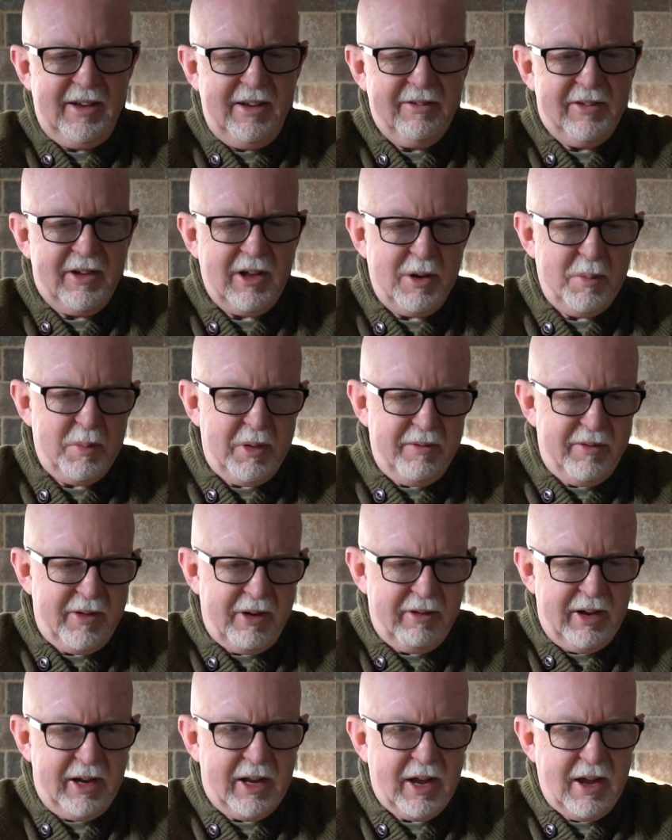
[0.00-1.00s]
you've got to be
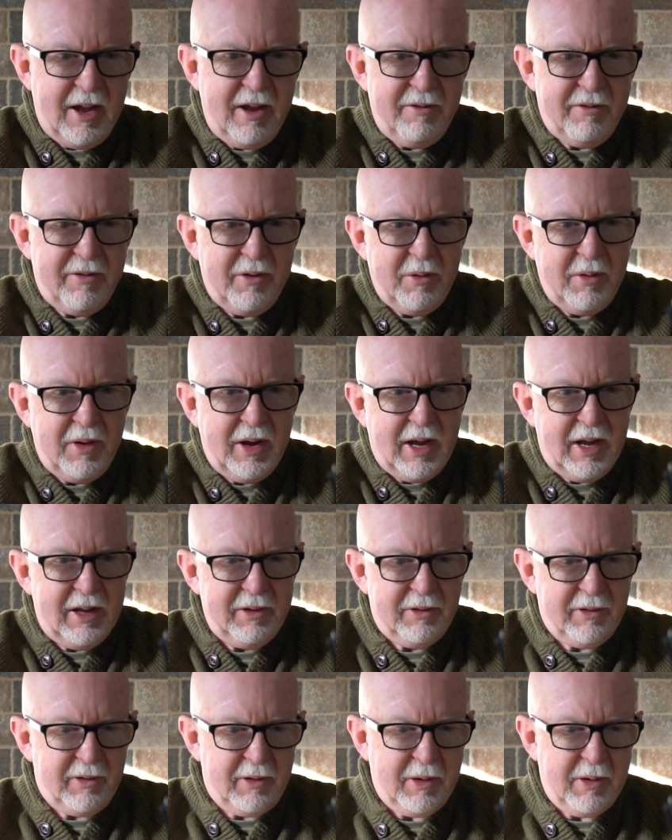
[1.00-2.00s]
very careful
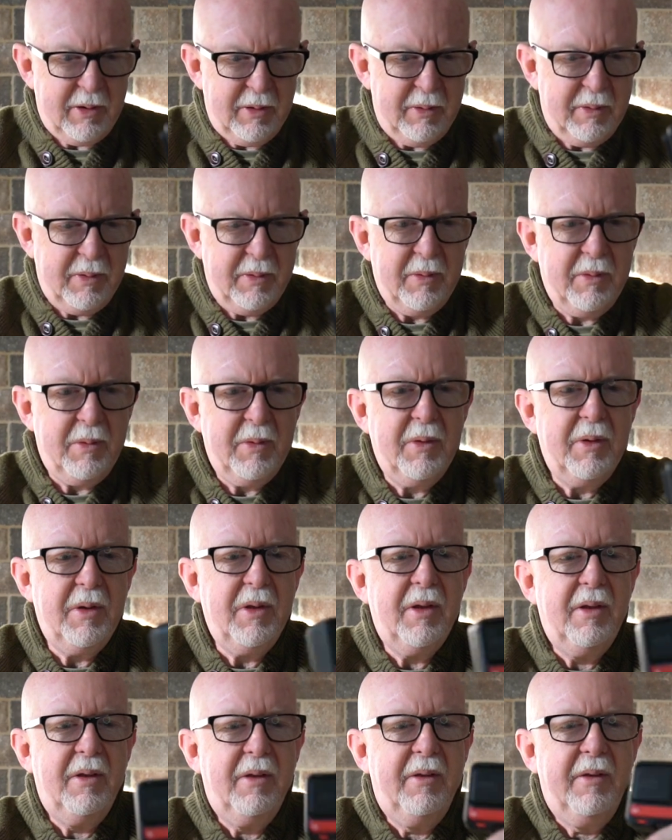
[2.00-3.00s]
as to
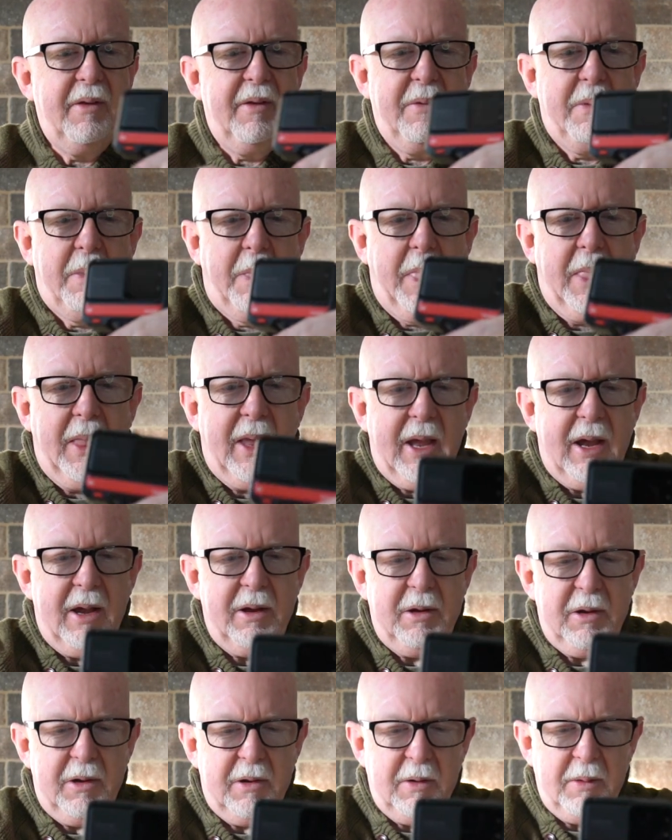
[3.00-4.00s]

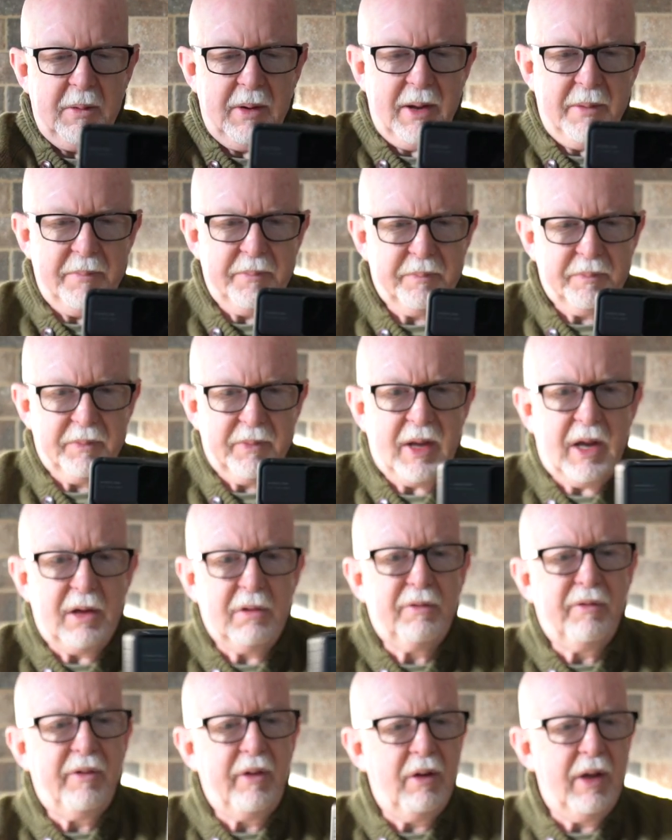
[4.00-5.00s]
how you do it.
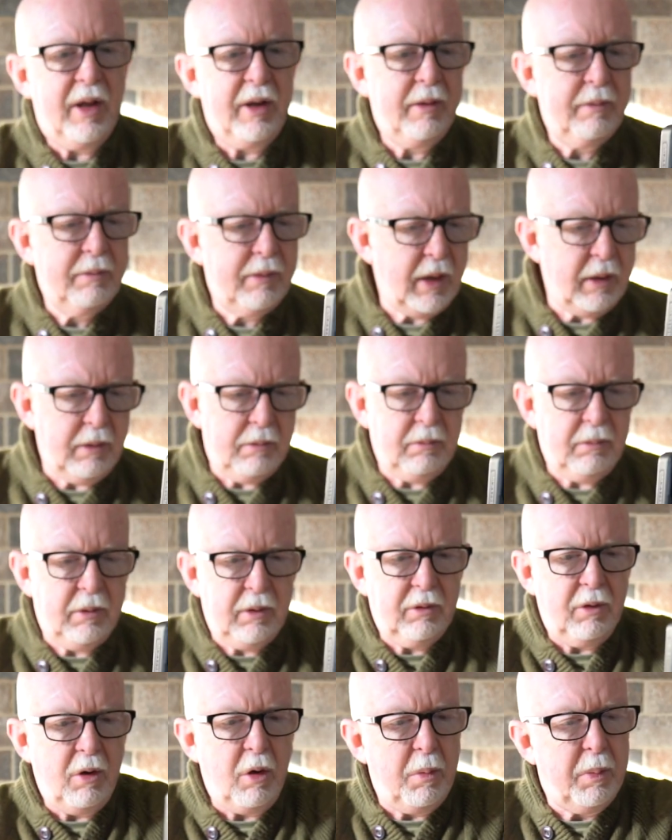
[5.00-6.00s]
That's fine,
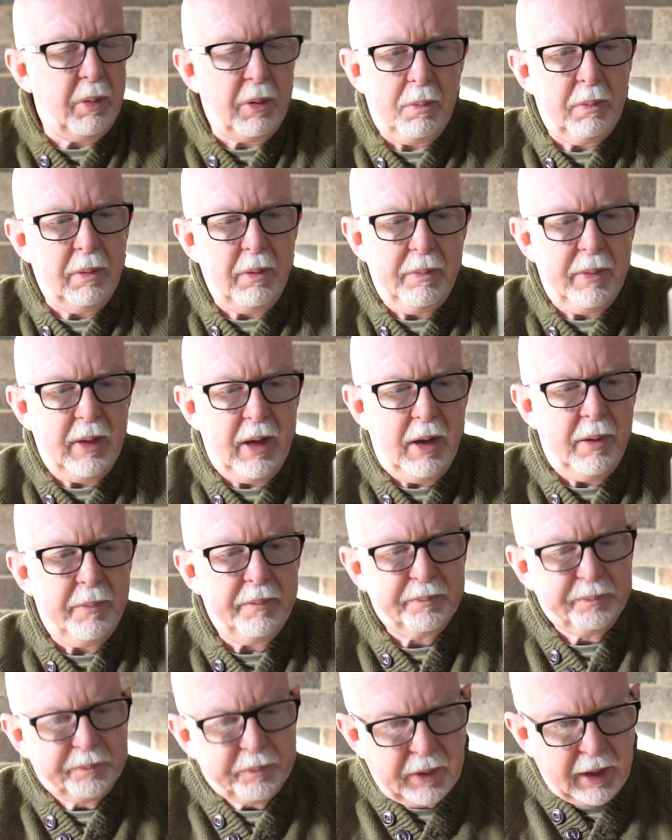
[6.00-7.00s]
not a problem there.
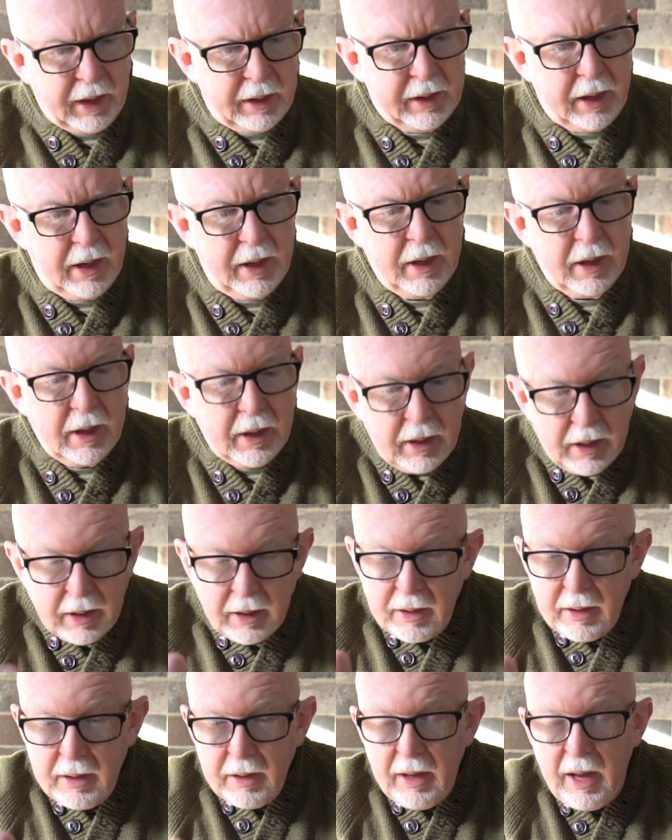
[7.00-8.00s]
Okay,
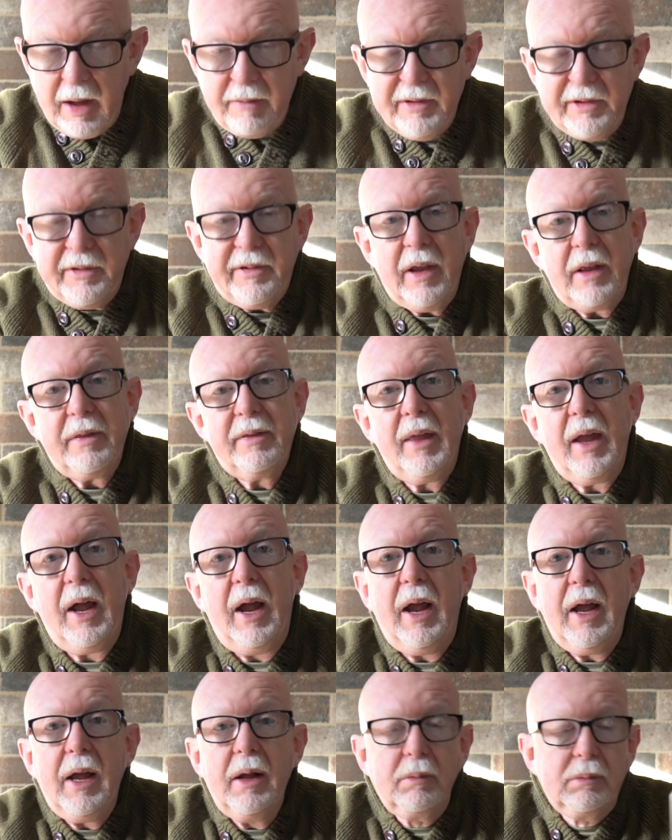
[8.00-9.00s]
having said
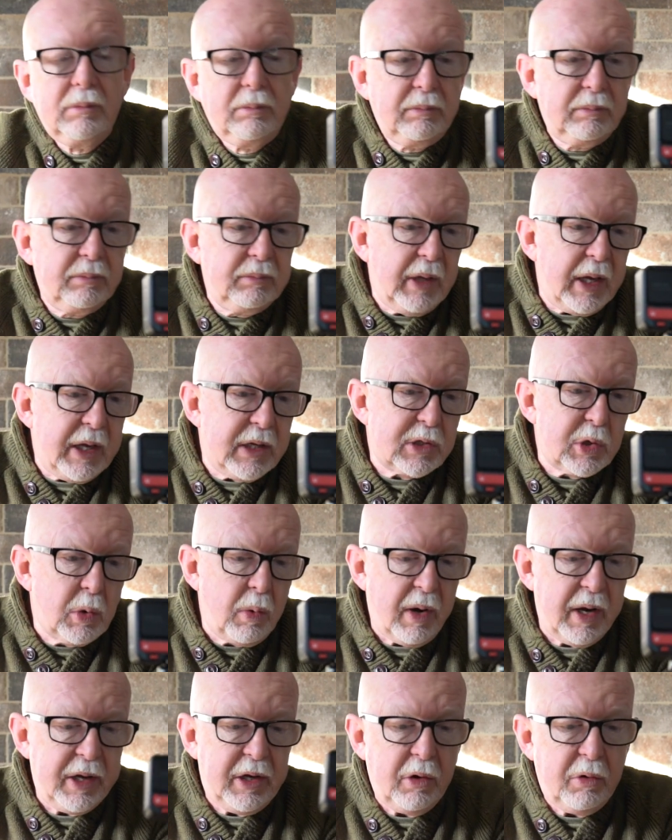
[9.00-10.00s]
that, it's
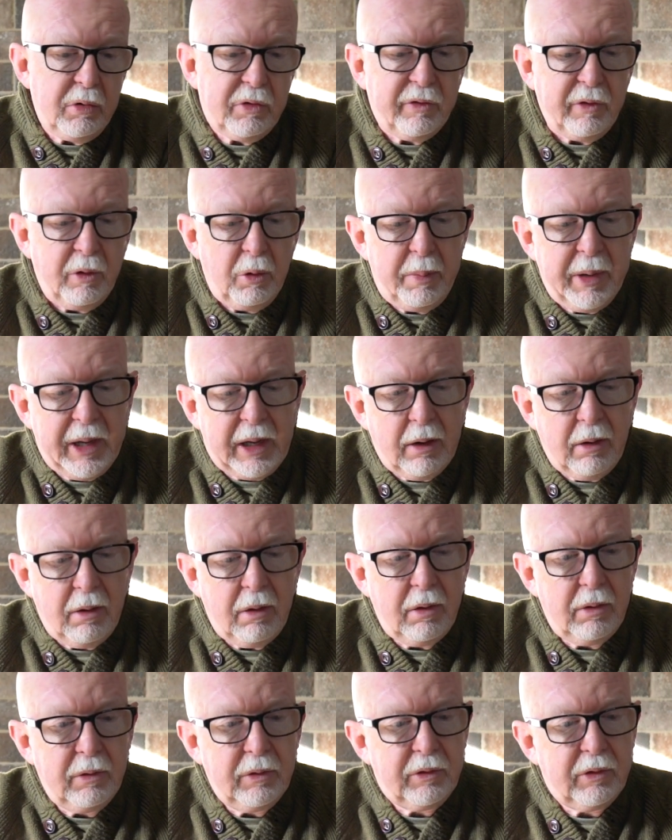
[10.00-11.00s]
quite useful
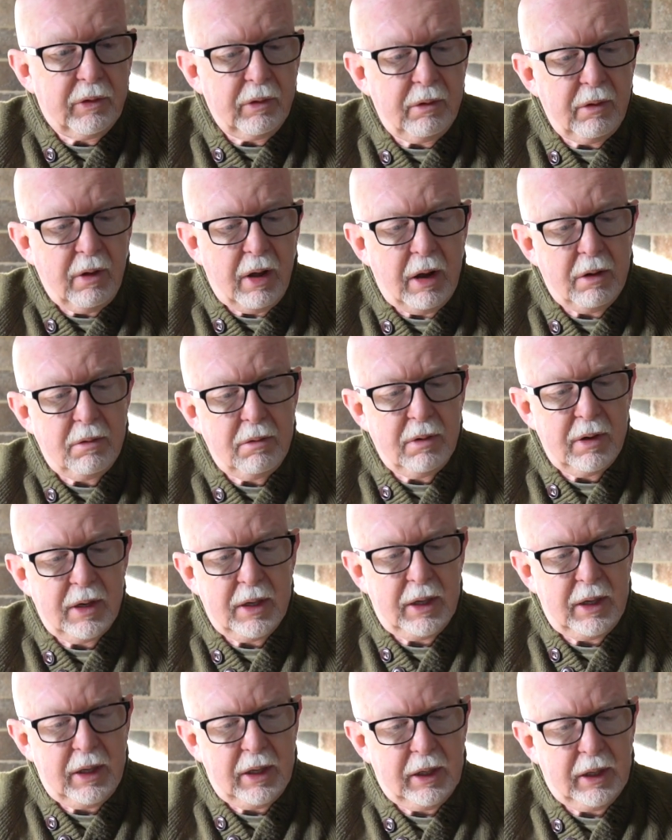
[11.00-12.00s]
because not
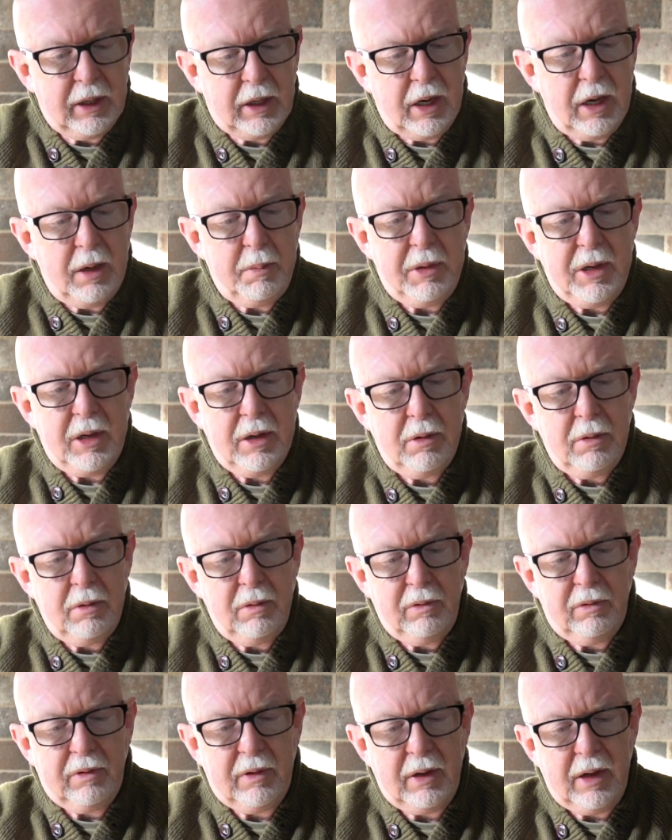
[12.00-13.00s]
only can it be
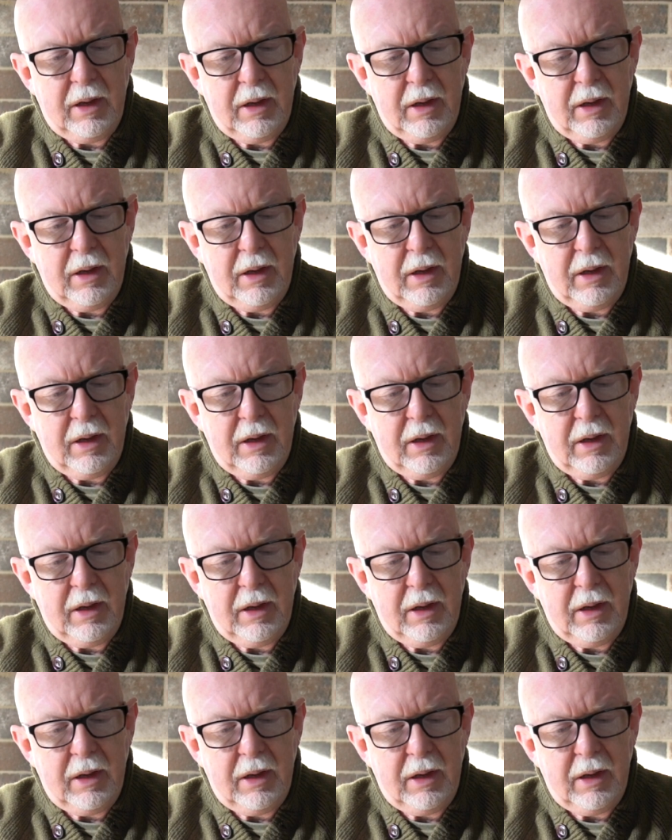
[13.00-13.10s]
used